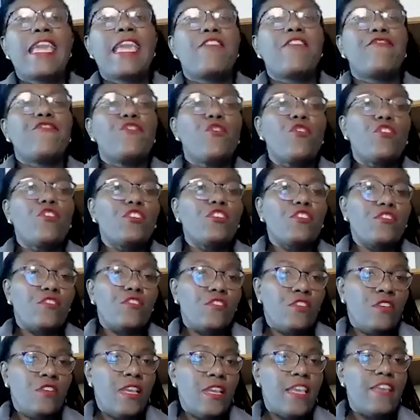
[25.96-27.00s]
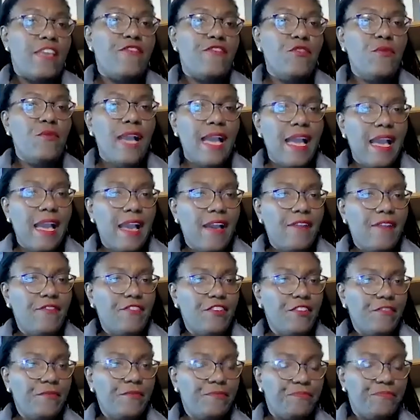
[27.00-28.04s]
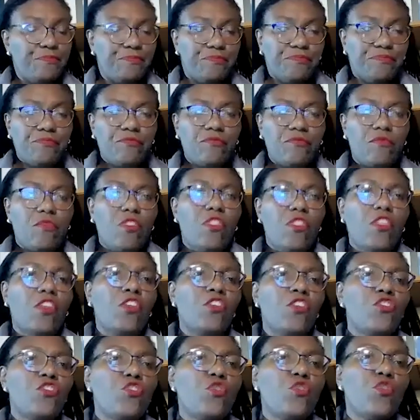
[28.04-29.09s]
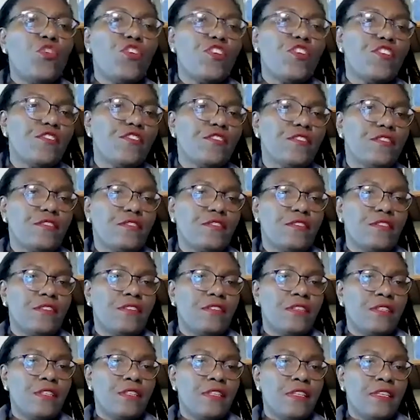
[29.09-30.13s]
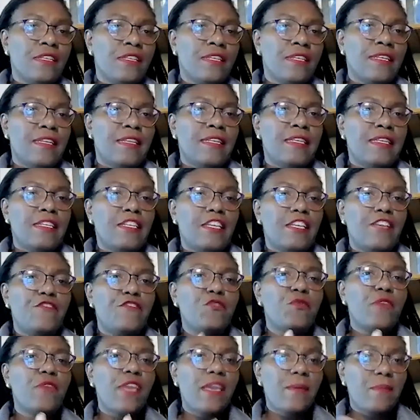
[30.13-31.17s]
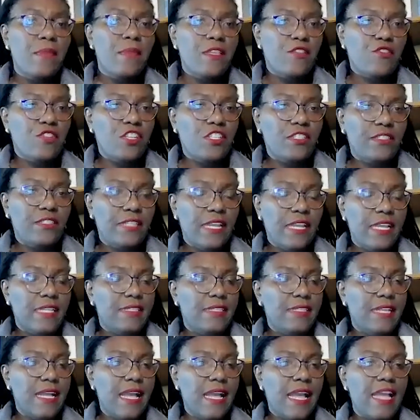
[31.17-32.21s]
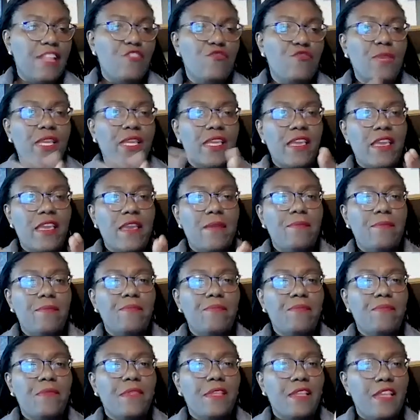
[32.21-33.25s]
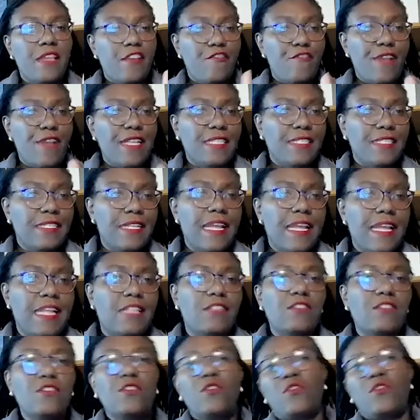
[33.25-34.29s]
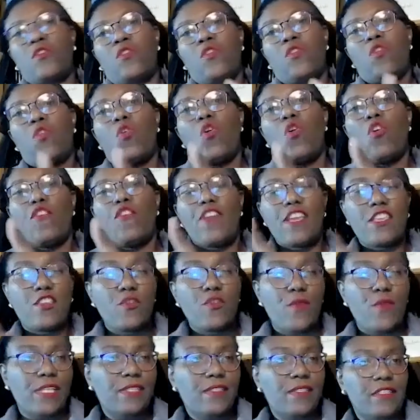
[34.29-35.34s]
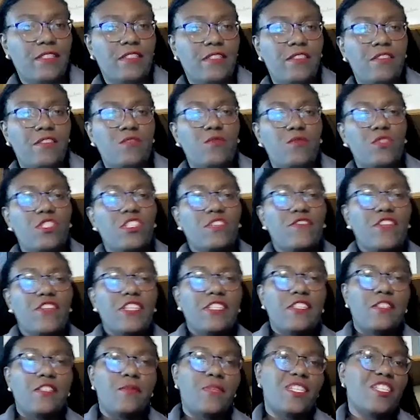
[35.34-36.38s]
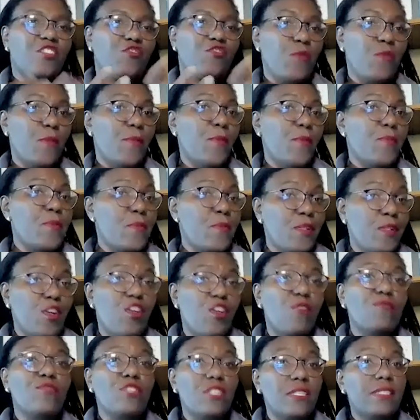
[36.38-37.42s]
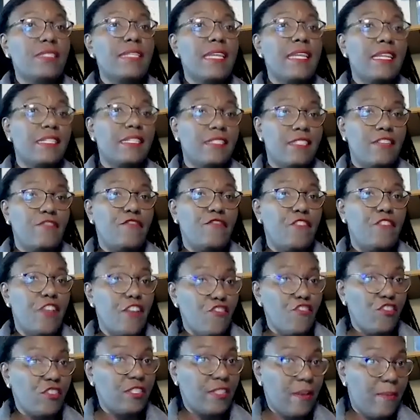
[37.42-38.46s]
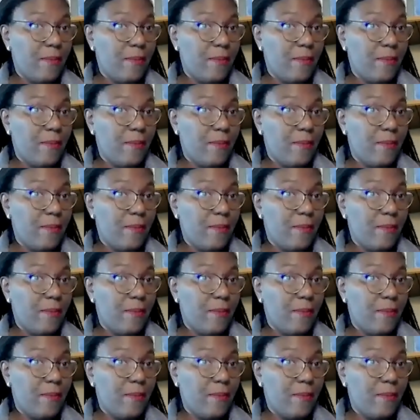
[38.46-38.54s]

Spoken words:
If you're, if you have your, if you came to the States and you became a resident or a US citizen, whichever it is, because remember, people come to the States in various